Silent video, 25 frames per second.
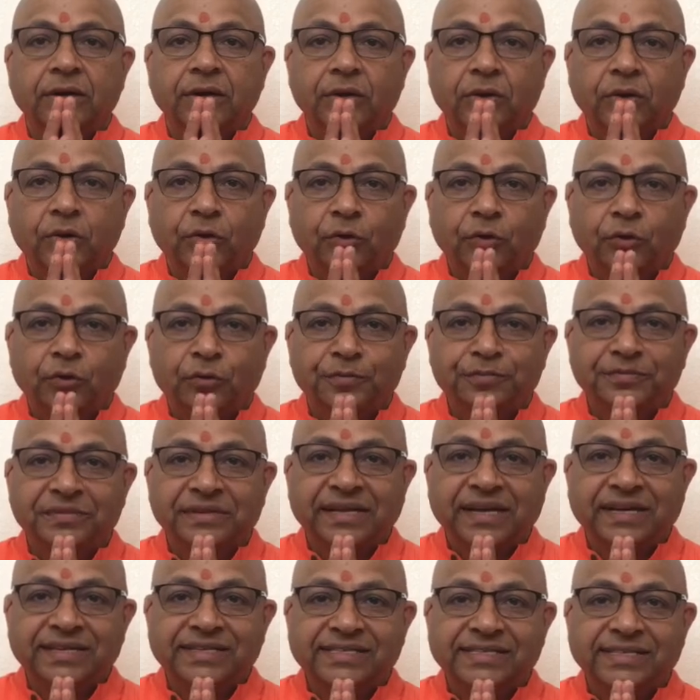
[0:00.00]
Om
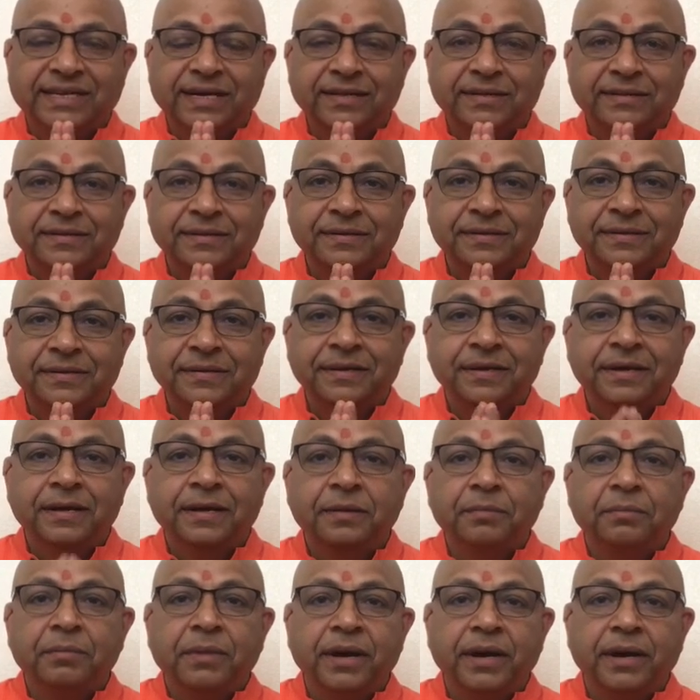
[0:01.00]
Tat Sat.
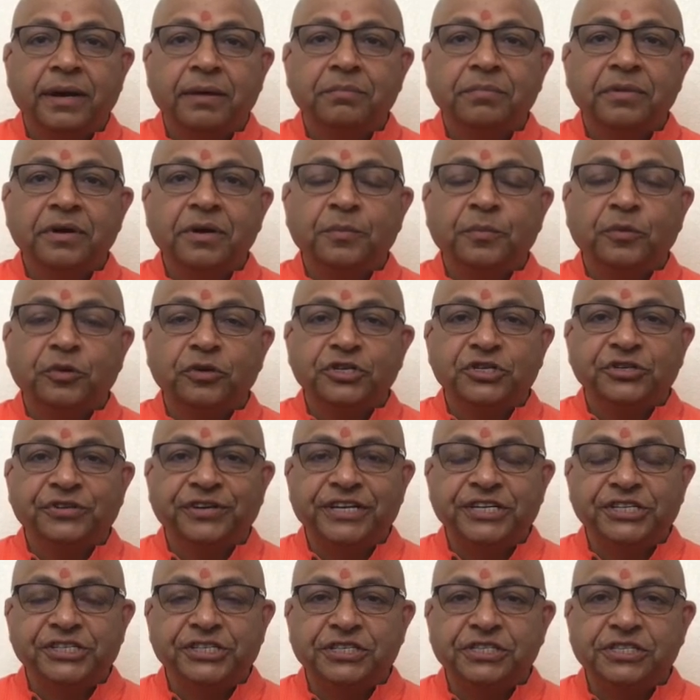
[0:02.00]
My humble
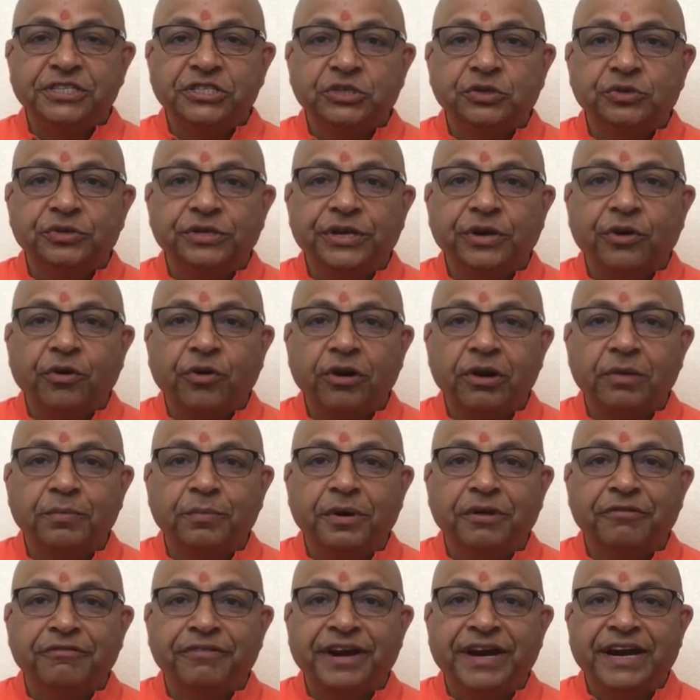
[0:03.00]
prostrations to the
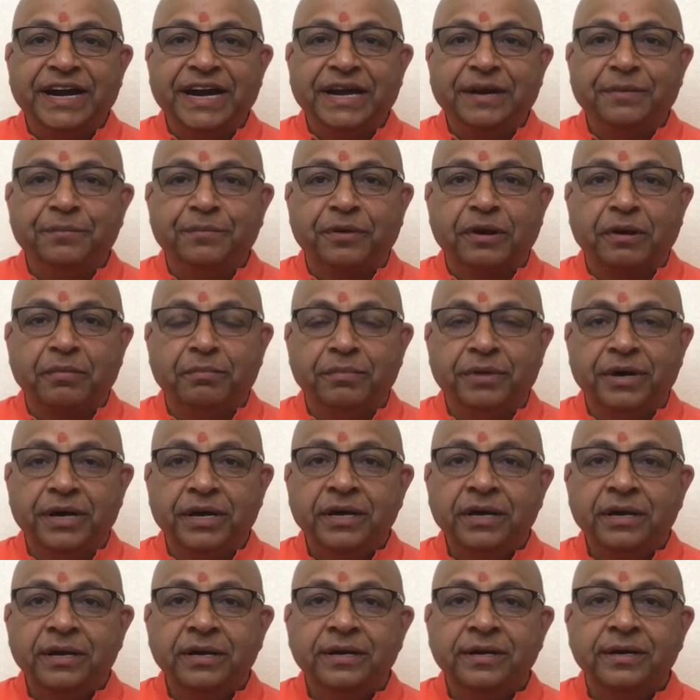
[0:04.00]
all-pervading
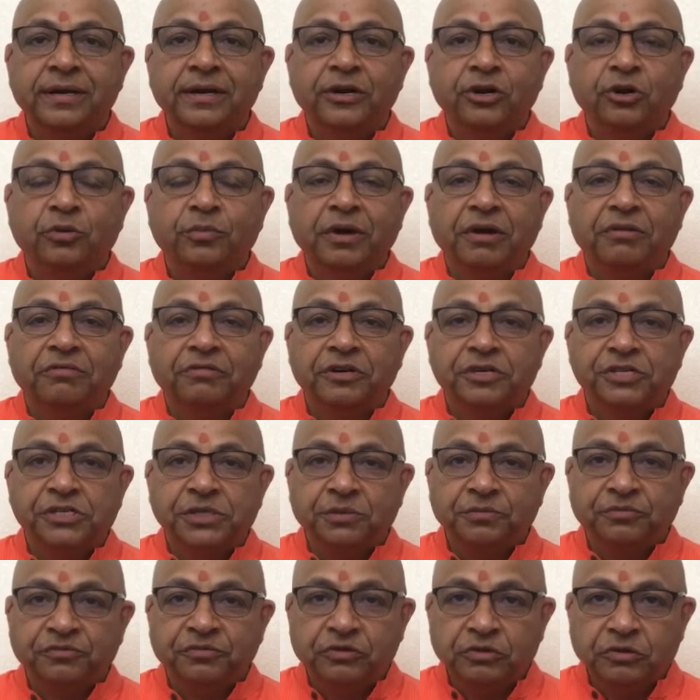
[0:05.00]
Brahman, to my
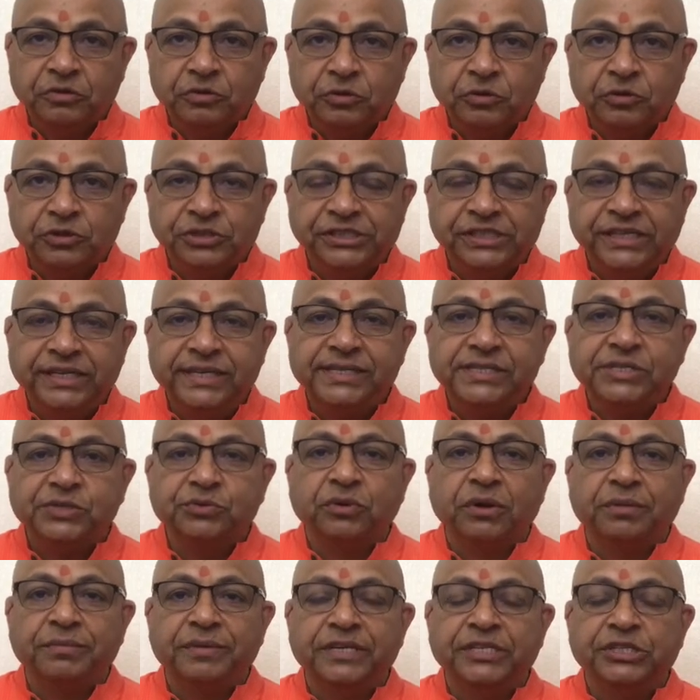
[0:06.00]
worshipful Guruji,
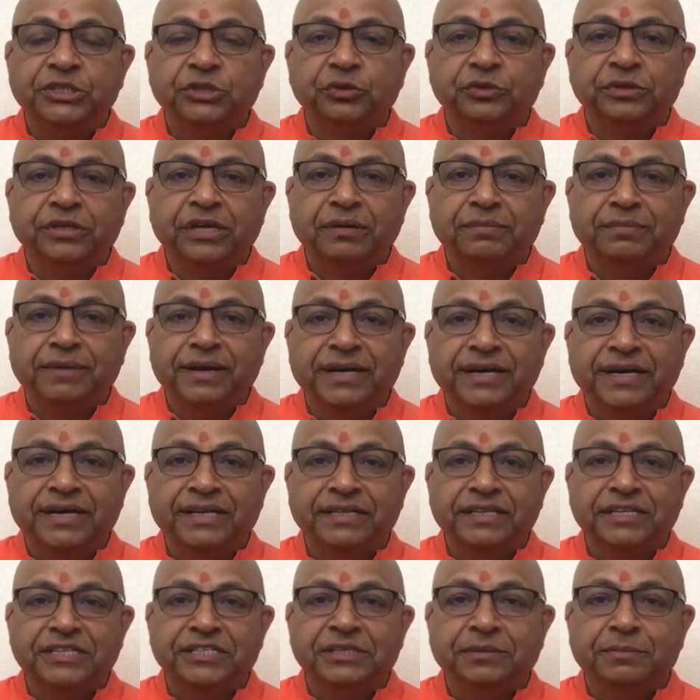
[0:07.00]
Swami
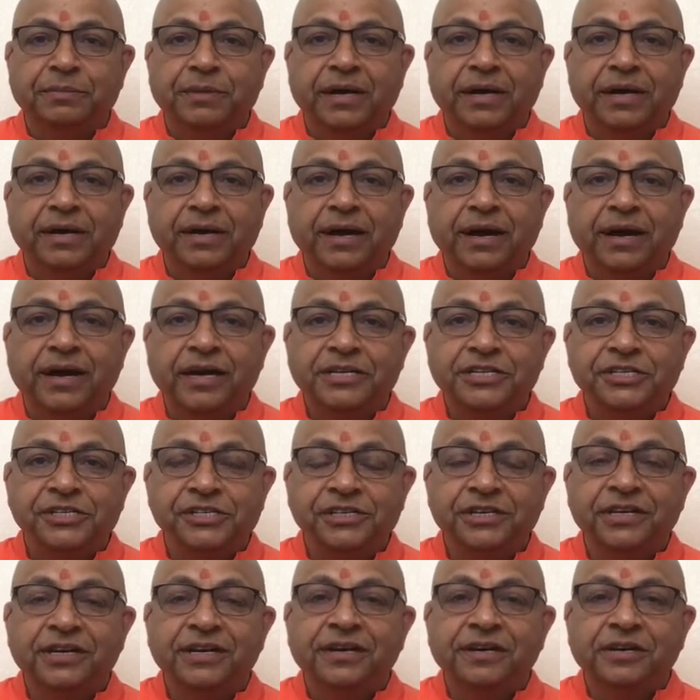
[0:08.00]
Jyotirmayanandaji Maharaj,
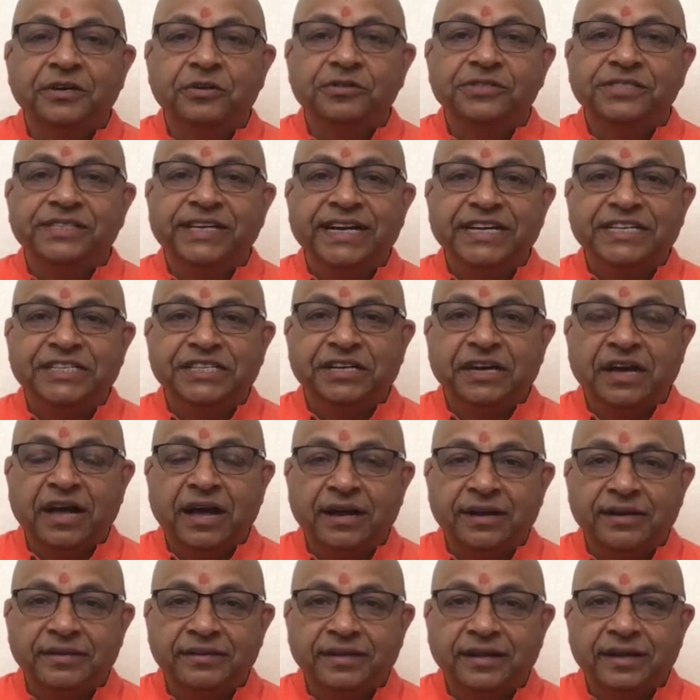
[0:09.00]
to sage
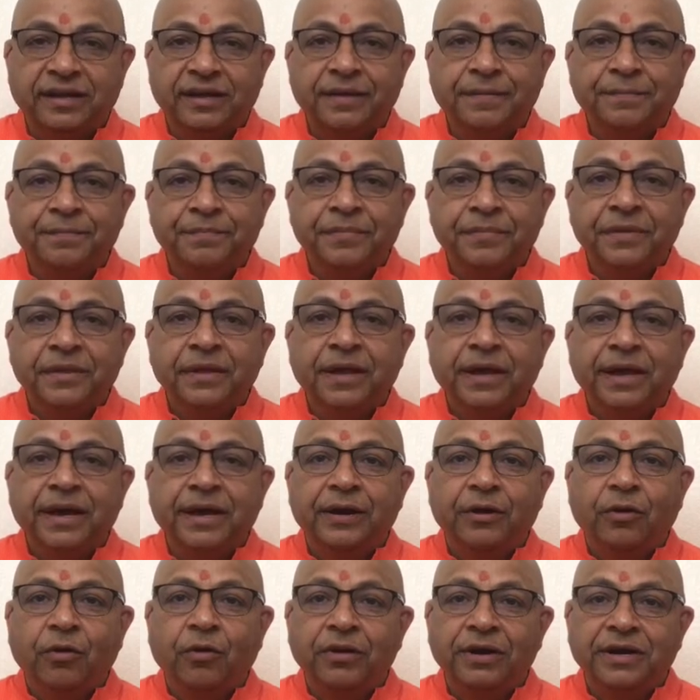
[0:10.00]
Narada,
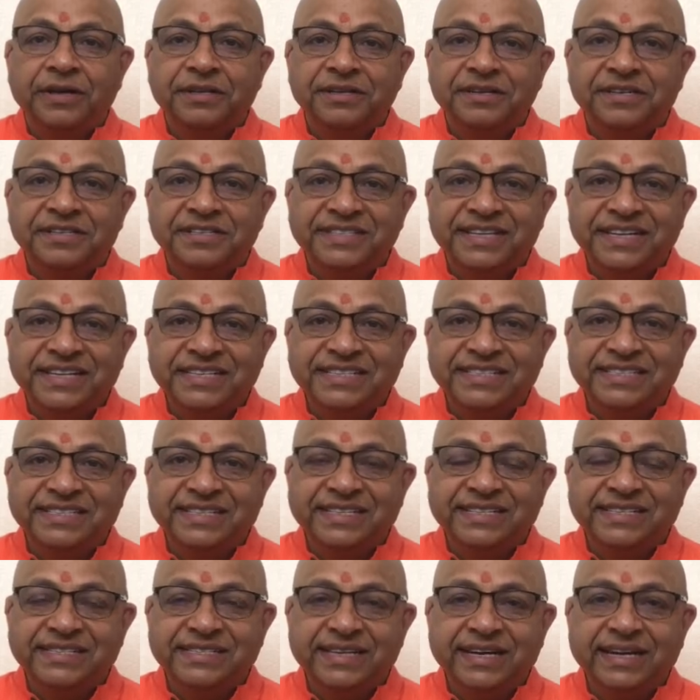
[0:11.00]
and all other sages
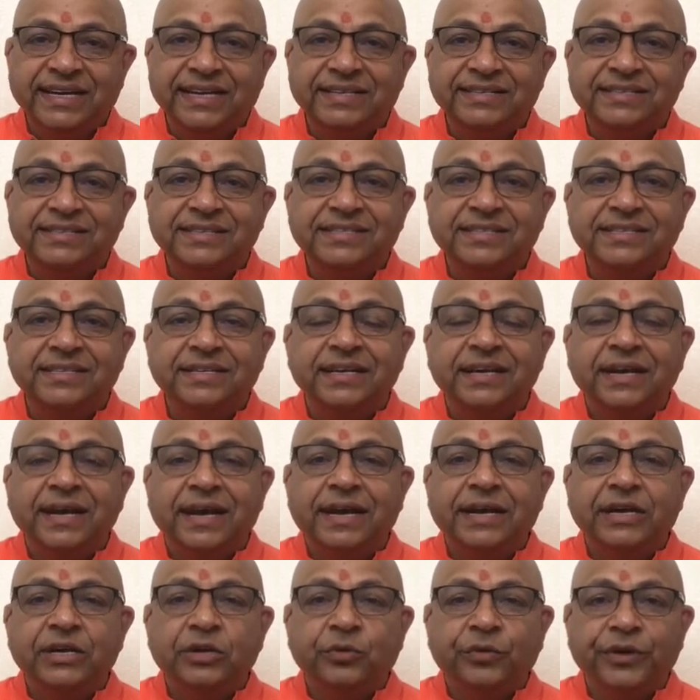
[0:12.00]
and saints,
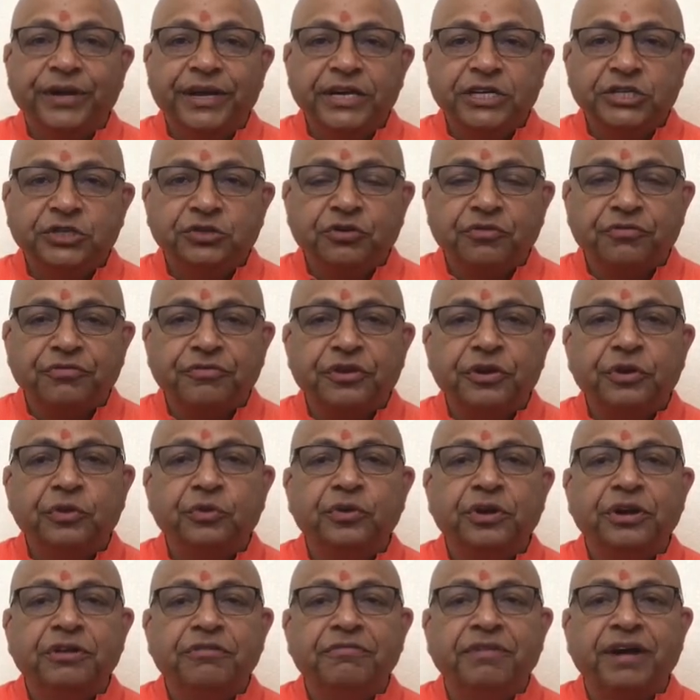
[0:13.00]
and to each of you,
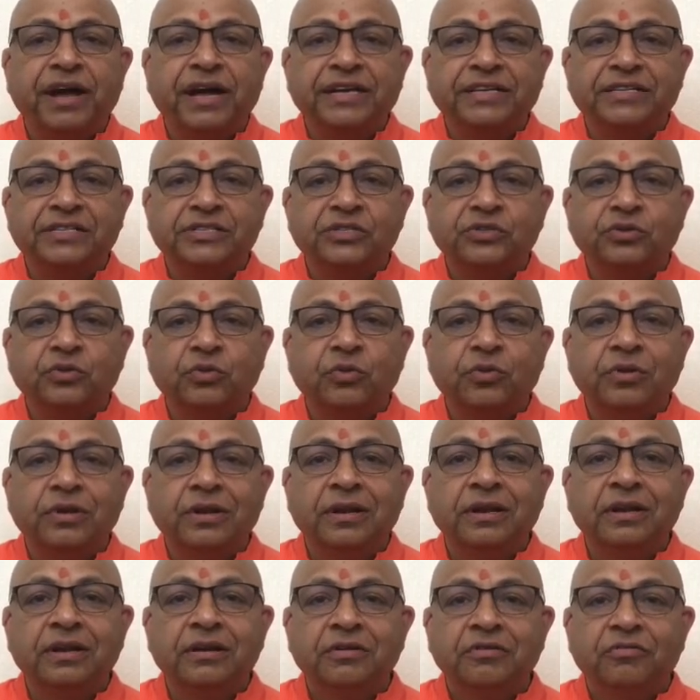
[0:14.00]
divine
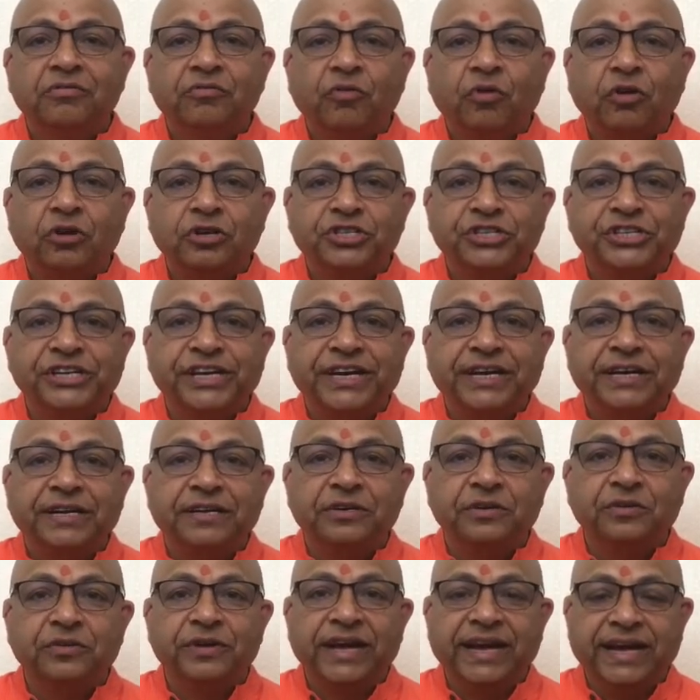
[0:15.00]
soul, watching
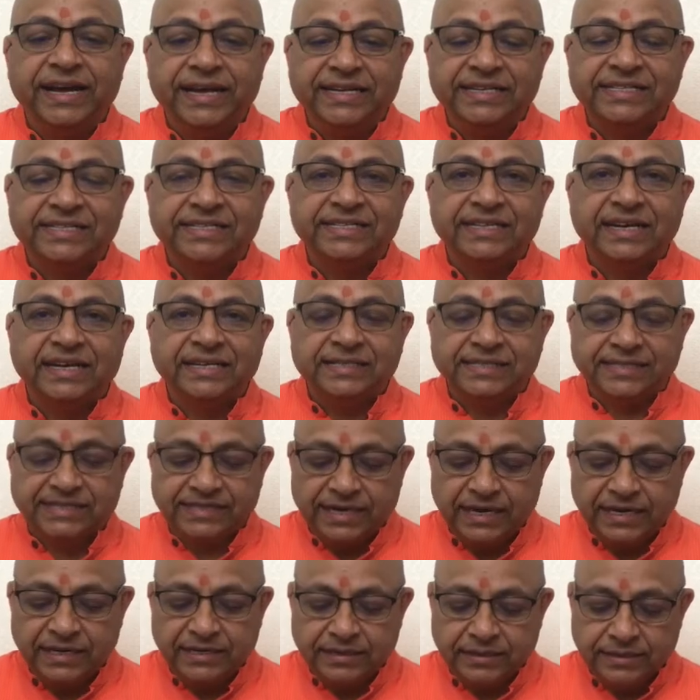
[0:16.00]
today's
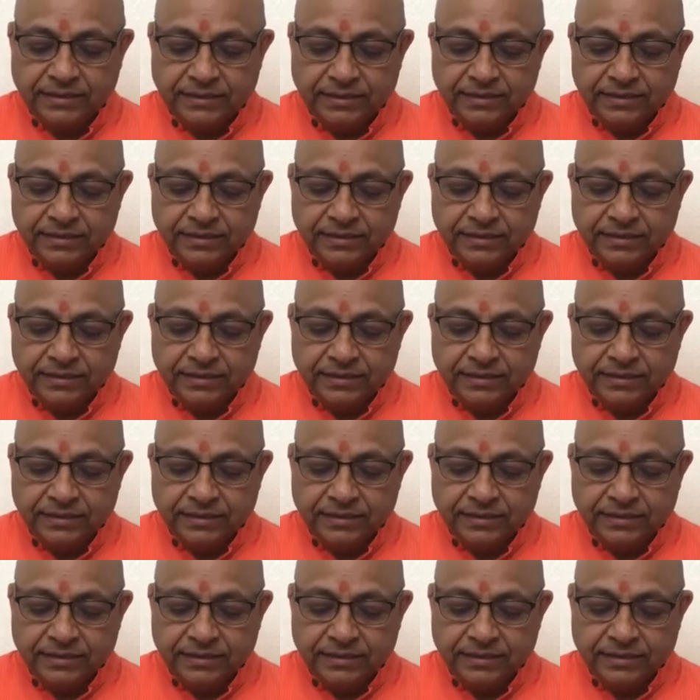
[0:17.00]
satsang.